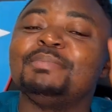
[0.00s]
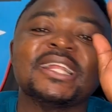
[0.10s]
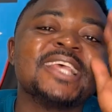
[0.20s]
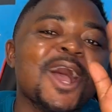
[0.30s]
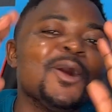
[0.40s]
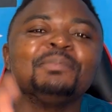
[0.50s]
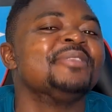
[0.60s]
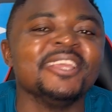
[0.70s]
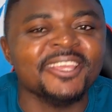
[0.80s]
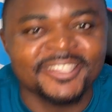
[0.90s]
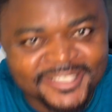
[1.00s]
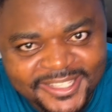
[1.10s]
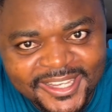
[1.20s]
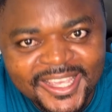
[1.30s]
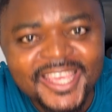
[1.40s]
better updates.
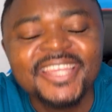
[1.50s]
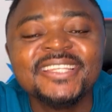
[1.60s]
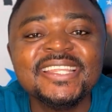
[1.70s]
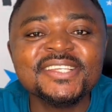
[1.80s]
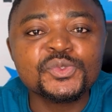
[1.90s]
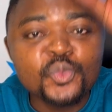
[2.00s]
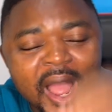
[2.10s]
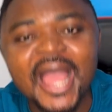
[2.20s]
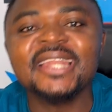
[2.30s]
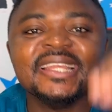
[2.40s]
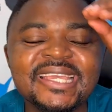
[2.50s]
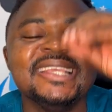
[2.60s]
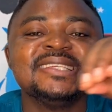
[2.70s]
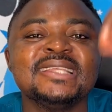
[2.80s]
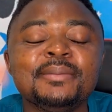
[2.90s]
This one
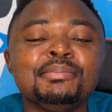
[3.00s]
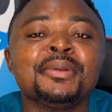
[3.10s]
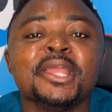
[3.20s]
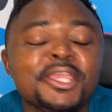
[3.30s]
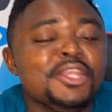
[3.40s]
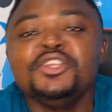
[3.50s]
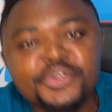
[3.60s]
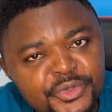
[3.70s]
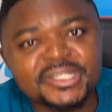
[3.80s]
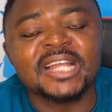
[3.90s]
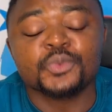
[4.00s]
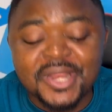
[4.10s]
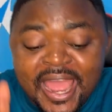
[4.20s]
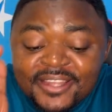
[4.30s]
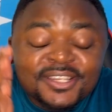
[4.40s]
is a breaking news that
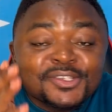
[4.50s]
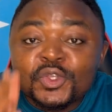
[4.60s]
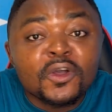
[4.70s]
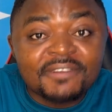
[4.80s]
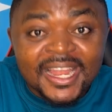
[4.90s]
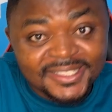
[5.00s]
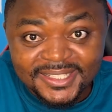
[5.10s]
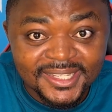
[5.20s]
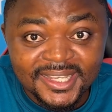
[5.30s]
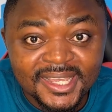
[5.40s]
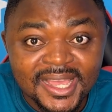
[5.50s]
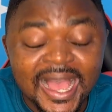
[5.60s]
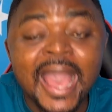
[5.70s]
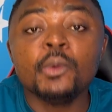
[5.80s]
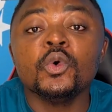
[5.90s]
when I discovered,
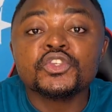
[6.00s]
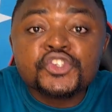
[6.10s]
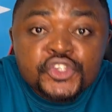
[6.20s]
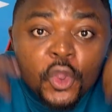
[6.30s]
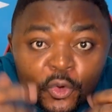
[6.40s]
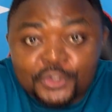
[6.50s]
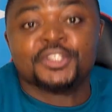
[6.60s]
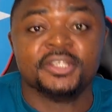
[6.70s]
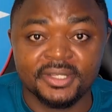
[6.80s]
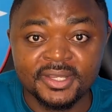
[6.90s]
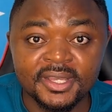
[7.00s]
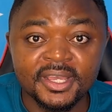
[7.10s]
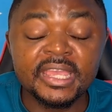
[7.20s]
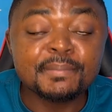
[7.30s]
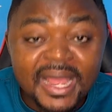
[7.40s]
I was shocked.
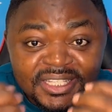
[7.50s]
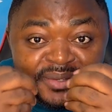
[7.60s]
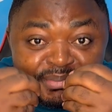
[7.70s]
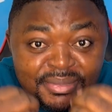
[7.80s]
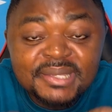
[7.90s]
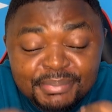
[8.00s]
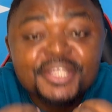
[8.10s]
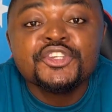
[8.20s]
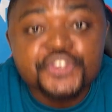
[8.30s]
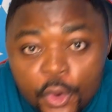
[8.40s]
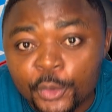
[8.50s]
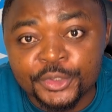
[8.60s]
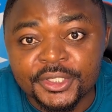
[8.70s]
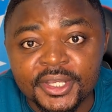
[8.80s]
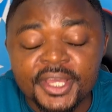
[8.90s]
Imagine me being
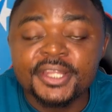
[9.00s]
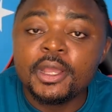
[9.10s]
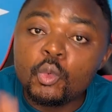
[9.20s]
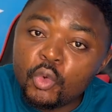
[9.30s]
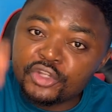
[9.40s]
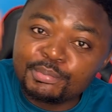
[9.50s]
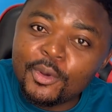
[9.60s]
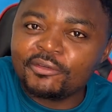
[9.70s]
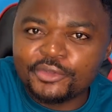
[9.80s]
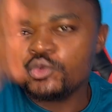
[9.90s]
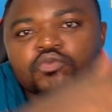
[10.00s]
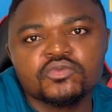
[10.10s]
shocked. Then what more of you?